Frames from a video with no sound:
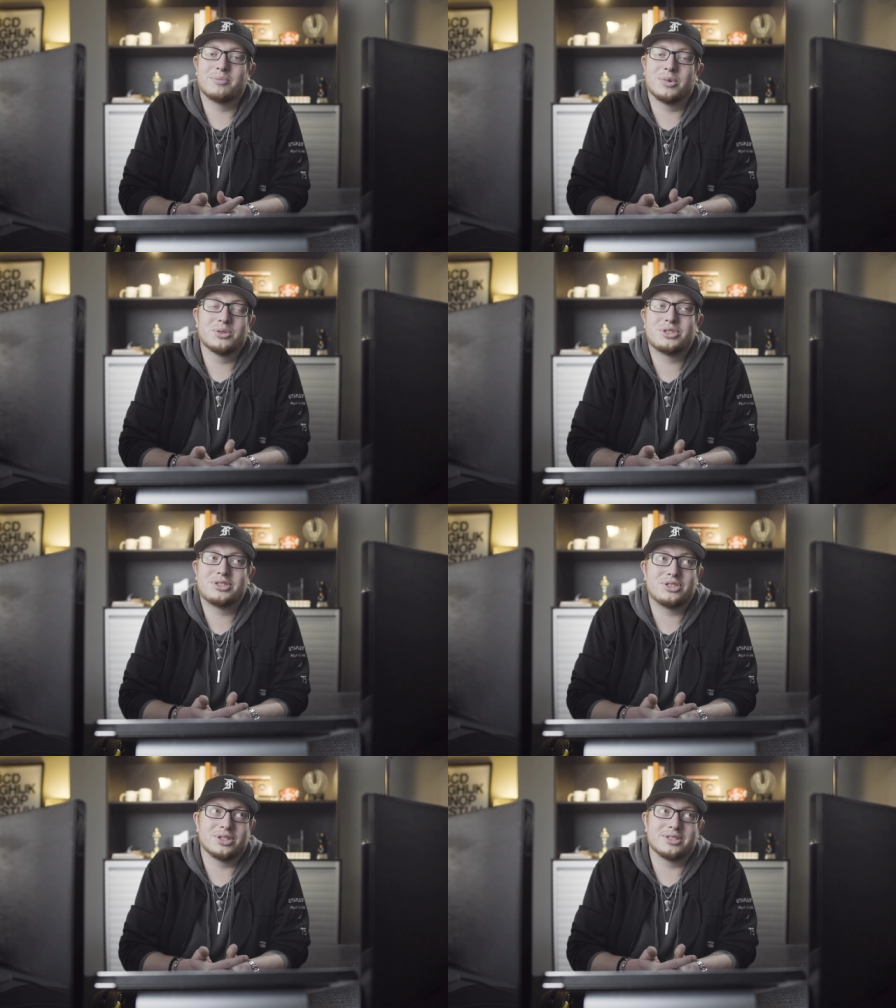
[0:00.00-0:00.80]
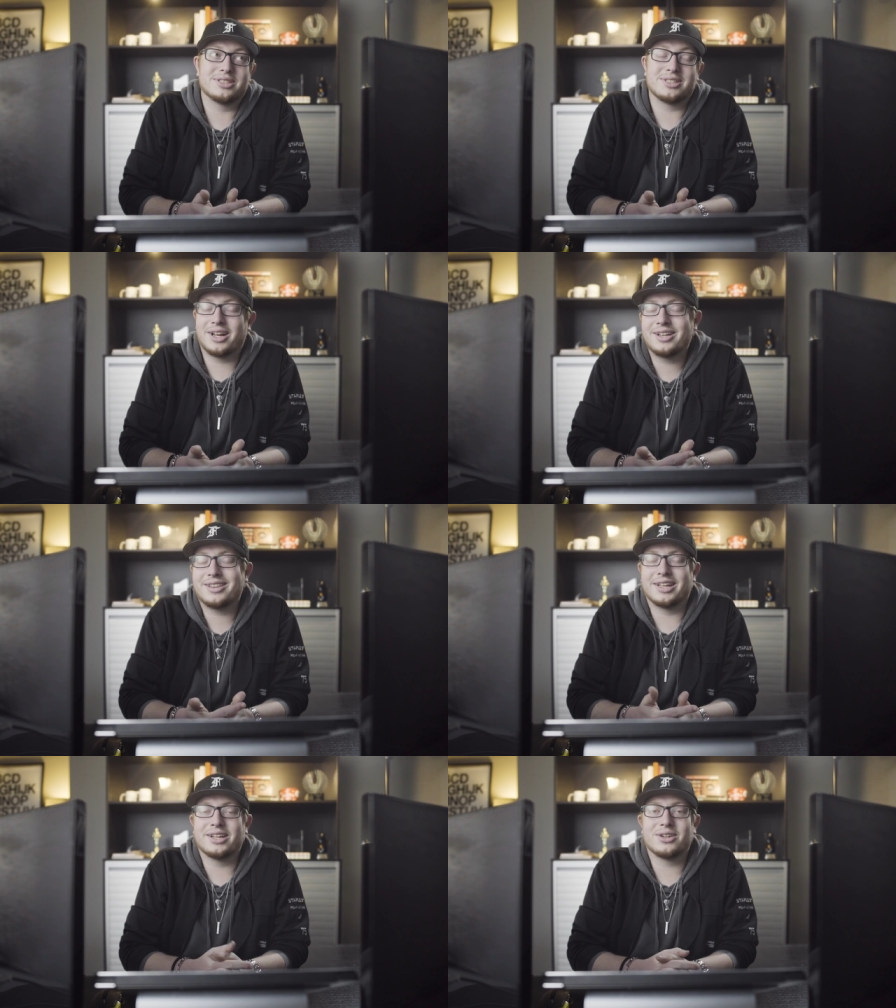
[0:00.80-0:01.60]
Most churches, I
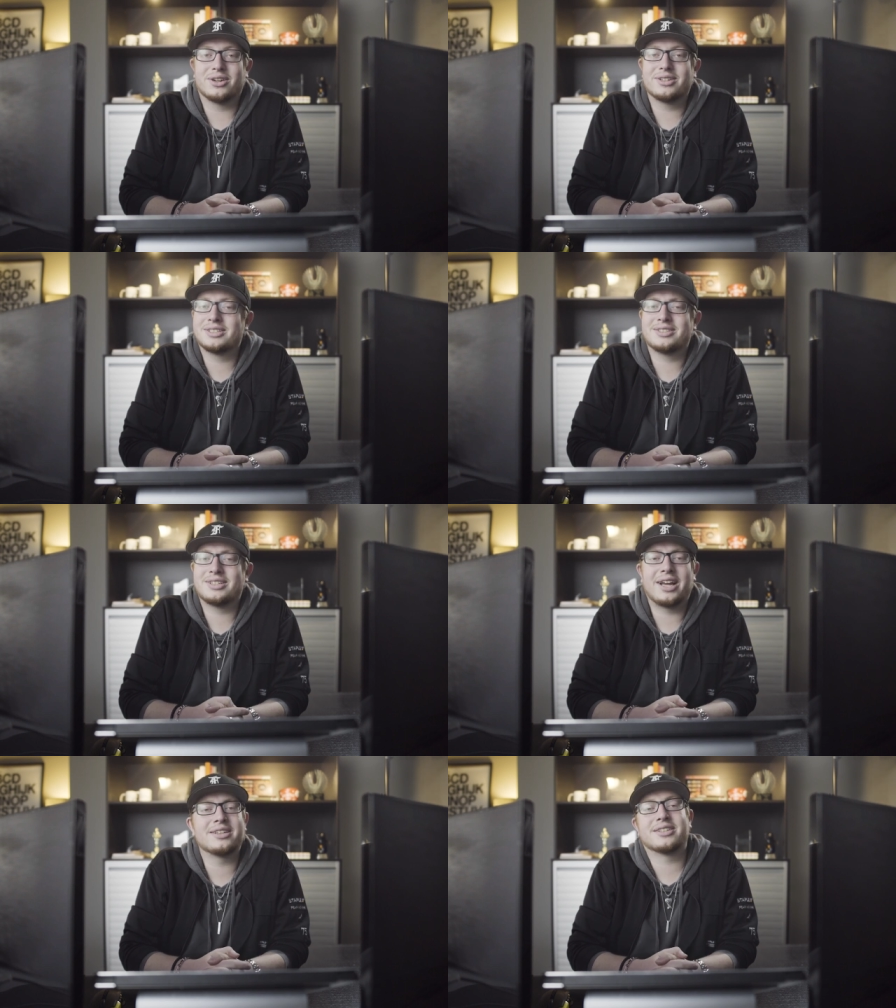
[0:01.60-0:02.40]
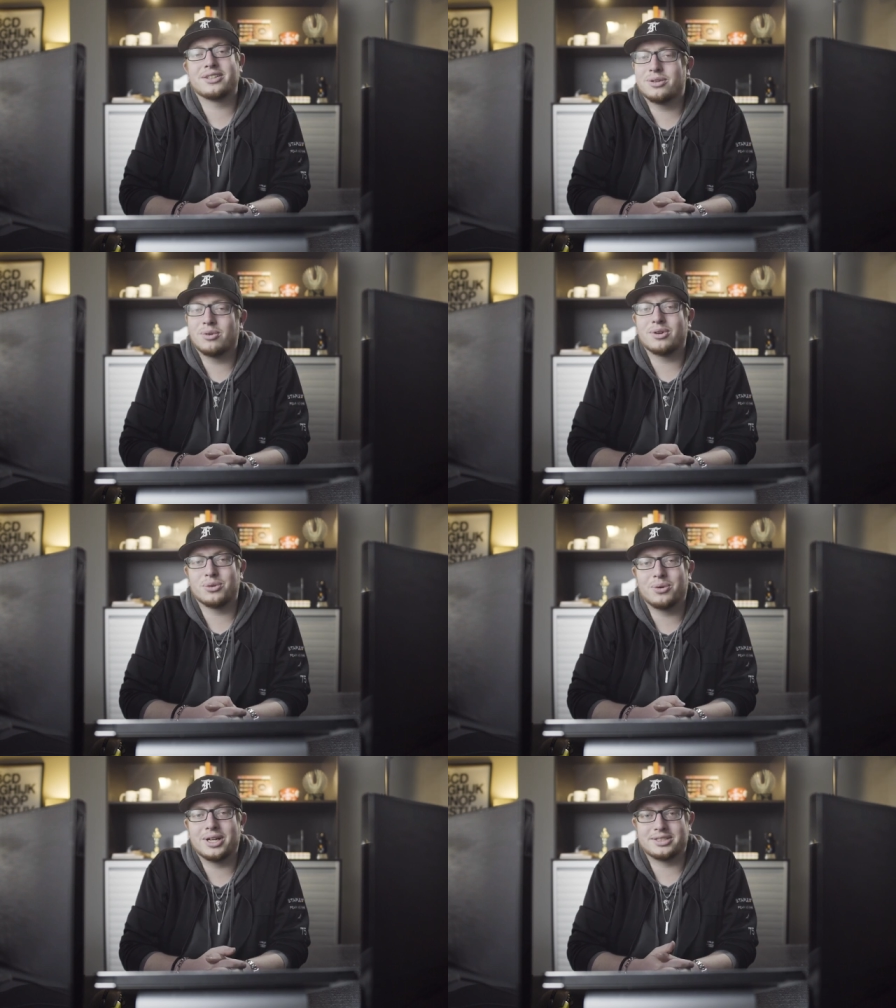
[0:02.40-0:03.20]
think, are just asking the wrong
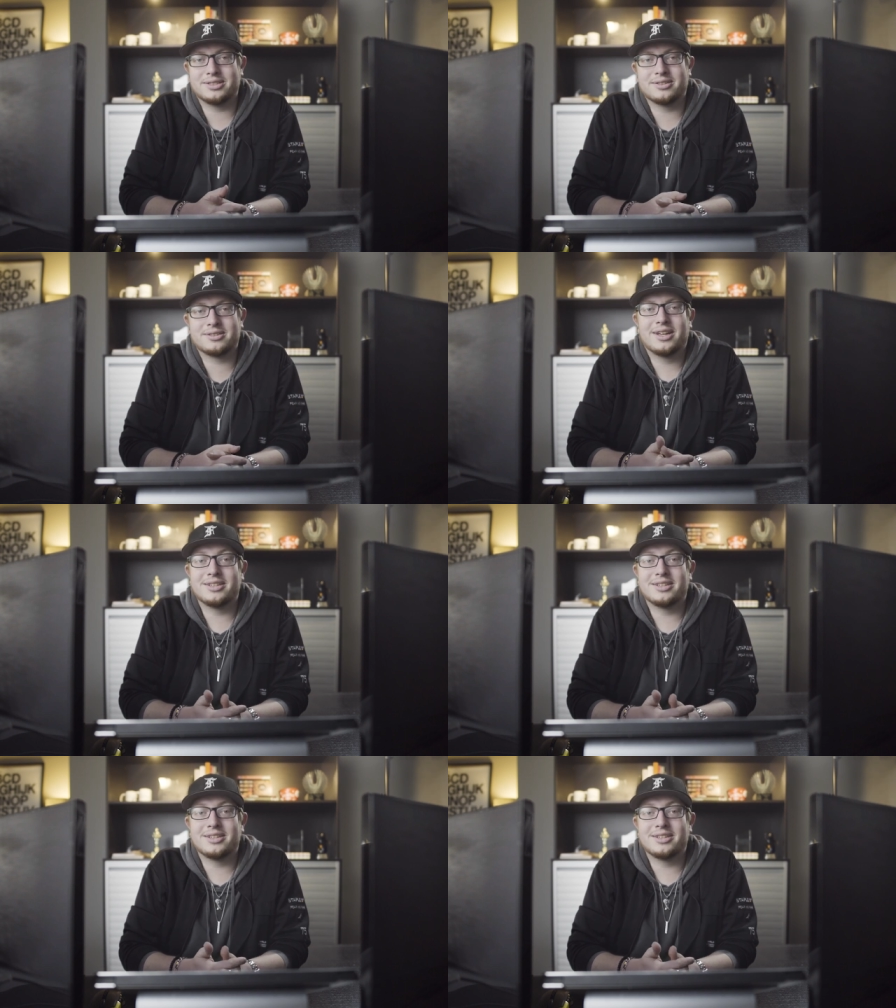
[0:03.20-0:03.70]
questions.